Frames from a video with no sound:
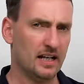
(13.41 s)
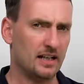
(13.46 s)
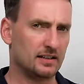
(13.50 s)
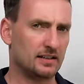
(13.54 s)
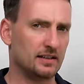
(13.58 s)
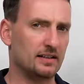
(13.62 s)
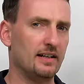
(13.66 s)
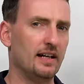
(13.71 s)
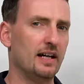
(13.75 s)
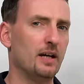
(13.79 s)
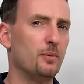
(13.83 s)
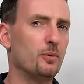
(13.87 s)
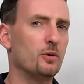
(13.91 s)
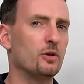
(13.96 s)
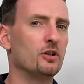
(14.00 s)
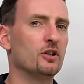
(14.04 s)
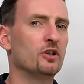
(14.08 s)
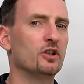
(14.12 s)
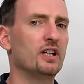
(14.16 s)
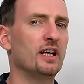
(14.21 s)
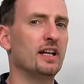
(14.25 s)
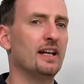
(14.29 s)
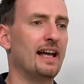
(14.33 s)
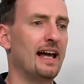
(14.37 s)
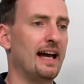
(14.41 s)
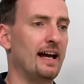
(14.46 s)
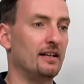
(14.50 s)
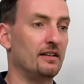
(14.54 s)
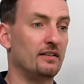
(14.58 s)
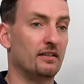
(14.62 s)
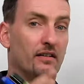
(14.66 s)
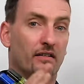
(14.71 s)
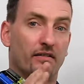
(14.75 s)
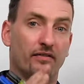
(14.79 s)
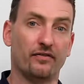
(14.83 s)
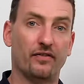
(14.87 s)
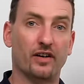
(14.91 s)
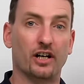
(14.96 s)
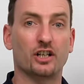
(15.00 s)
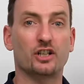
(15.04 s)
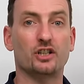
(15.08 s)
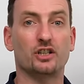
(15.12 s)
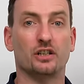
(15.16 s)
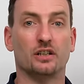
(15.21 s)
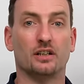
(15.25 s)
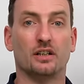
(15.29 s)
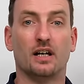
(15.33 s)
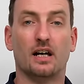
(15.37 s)
Today, we're looking at
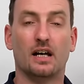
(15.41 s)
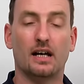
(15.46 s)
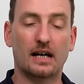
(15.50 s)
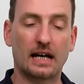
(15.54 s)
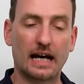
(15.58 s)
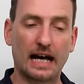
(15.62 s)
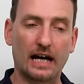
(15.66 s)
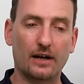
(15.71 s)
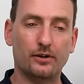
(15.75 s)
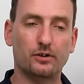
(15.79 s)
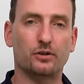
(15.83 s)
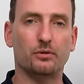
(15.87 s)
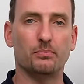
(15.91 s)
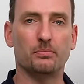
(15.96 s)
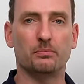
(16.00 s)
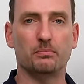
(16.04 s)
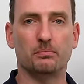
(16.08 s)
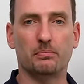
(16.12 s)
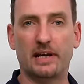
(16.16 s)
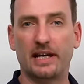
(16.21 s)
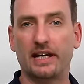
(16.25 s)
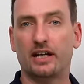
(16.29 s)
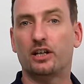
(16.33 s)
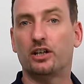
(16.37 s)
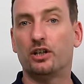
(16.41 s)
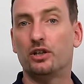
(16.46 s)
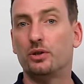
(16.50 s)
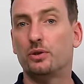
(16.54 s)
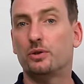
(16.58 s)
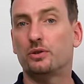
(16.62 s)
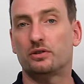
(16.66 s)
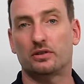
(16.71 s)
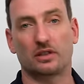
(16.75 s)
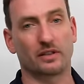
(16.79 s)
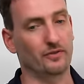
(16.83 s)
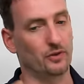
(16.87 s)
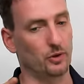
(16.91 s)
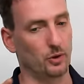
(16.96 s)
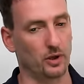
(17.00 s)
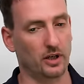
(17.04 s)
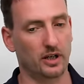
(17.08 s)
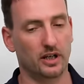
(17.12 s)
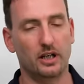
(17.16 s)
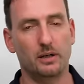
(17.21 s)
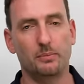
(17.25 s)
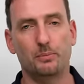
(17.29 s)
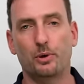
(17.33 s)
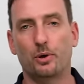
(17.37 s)
function, how to make use of your
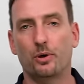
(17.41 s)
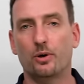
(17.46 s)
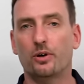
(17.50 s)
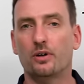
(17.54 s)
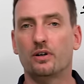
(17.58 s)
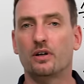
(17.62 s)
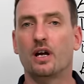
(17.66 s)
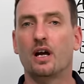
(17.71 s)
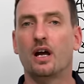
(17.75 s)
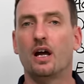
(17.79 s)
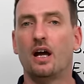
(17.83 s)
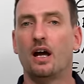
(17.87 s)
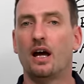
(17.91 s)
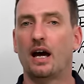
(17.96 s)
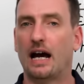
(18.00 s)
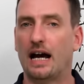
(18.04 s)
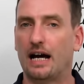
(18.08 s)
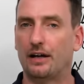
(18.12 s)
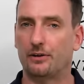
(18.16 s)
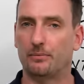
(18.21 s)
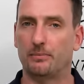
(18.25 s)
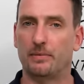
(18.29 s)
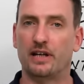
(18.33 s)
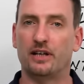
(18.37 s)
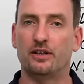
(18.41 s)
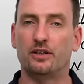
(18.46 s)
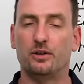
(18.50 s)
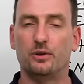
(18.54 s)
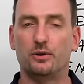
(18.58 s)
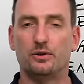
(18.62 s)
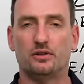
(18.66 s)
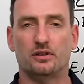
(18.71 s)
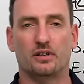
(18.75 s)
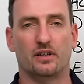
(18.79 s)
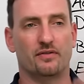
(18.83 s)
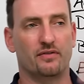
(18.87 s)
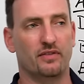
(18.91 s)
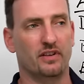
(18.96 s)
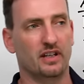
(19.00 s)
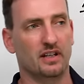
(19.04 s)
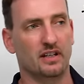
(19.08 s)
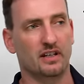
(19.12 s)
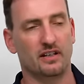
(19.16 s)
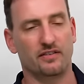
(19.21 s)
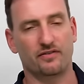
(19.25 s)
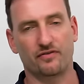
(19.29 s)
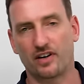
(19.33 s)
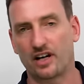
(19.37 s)
keyboard, how to make use of
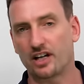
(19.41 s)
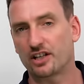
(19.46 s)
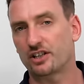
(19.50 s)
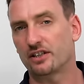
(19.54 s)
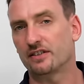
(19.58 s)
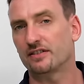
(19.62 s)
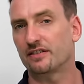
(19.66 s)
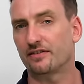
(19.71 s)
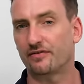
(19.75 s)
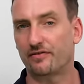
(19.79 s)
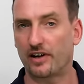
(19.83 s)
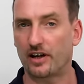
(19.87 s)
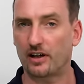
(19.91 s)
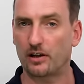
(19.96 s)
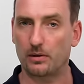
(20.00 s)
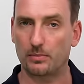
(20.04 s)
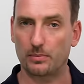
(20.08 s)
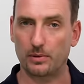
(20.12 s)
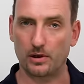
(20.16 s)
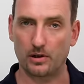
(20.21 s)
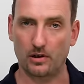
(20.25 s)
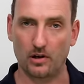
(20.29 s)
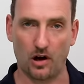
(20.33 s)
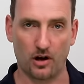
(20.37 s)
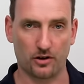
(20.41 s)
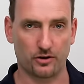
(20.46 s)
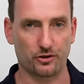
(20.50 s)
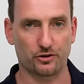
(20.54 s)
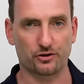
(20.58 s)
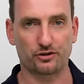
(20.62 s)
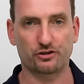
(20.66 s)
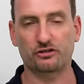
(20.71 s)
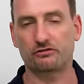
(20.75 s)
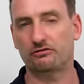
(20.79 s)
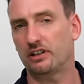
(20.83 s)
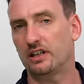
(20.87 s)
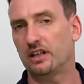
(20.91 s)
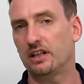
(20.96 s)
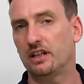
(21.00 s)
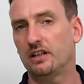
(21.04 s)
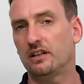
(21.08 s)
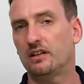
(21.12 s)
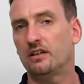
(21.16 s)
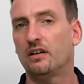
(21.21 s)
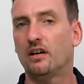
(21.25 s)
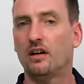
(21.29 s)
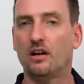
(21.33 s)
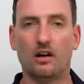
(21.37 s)
the functions available on your
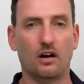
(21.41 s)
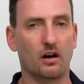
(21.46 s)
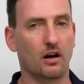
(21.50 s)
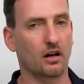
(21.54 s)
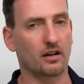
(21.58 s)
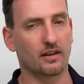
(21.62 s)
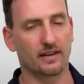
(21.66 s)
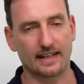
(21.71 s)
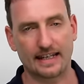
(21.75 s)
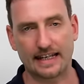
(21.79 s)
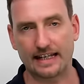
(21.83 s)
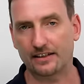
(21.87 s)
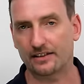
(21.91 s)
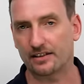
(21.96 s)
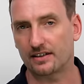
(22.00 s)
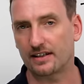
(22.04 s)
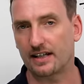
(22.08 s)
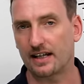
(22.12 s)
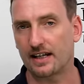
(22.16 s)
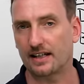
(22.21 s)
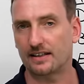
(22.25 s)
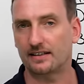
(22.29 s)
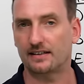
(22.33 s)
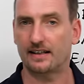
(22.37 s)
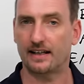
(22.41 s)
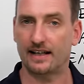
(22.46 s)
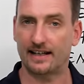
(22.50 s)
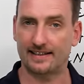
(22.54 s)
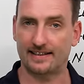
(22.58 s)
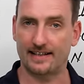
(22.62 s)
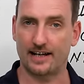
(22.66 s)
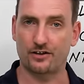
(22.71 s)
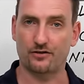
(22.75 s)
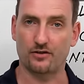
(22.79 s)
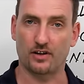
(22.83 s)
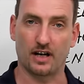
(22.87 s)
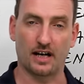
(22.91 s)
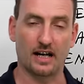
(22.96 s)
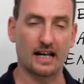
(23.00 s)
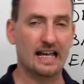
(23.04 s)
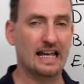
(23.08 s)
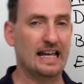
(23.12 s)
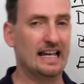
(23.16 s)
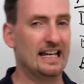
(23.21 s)
screen, on the internet, etc.